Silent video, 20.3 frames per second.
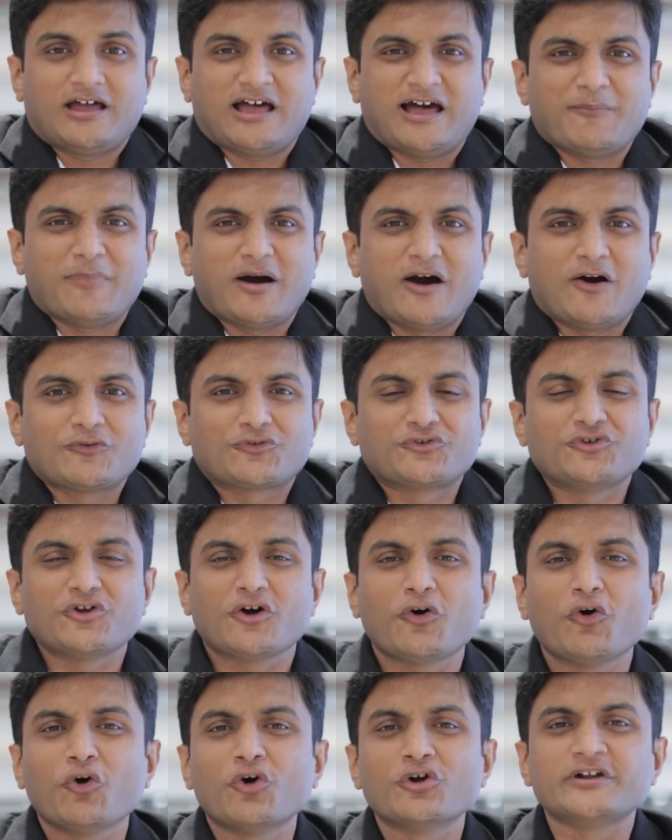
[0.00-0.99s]
about
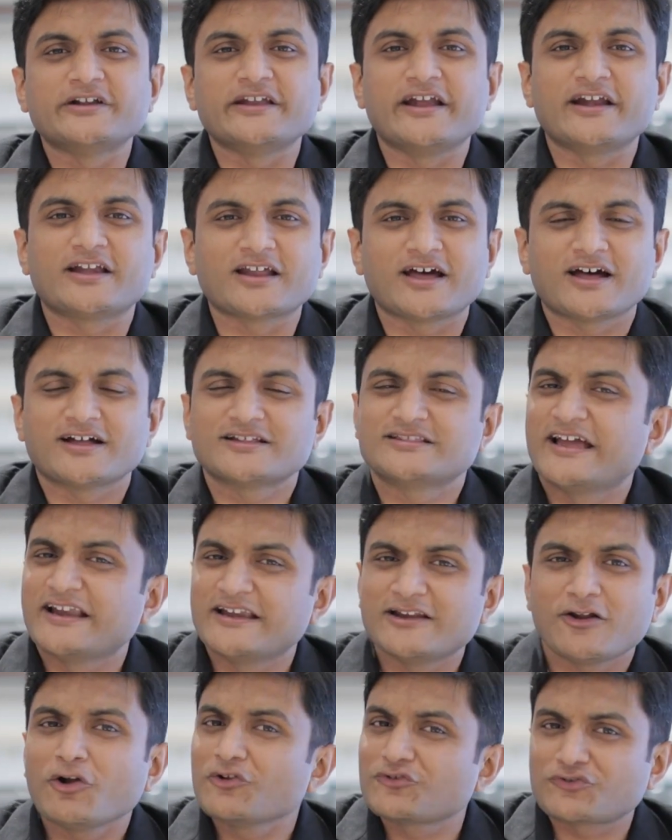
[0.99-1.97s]
your own data,
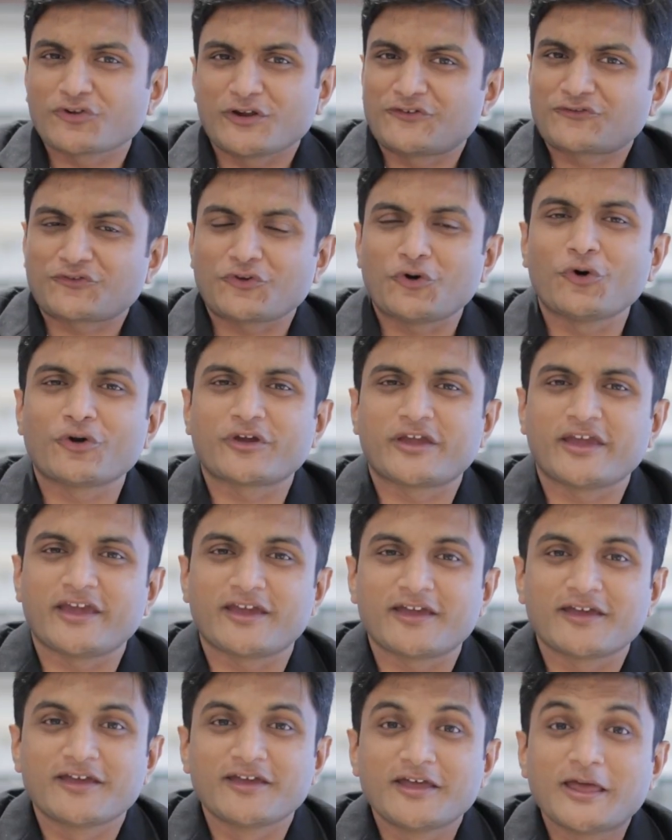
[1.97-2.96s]
then also it's
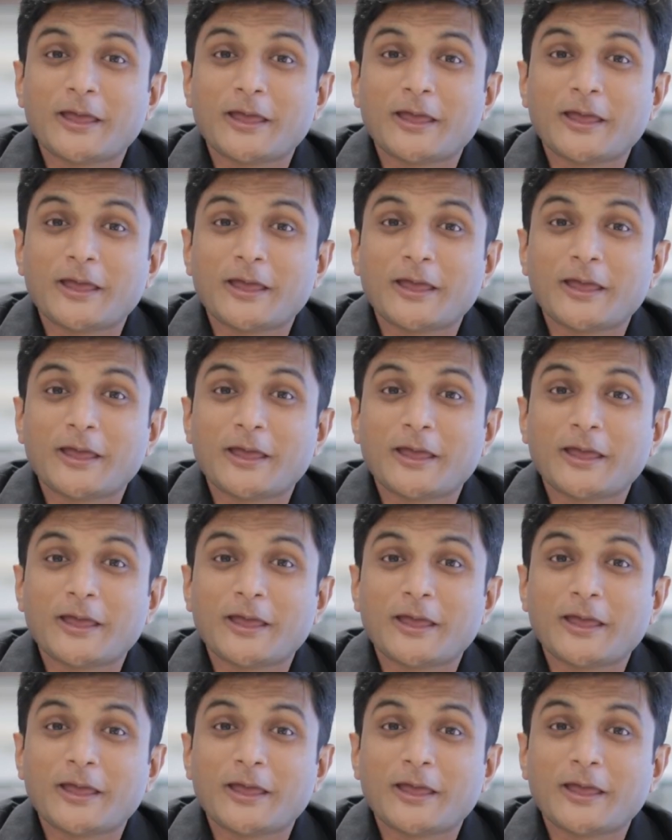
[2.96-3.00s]
okay.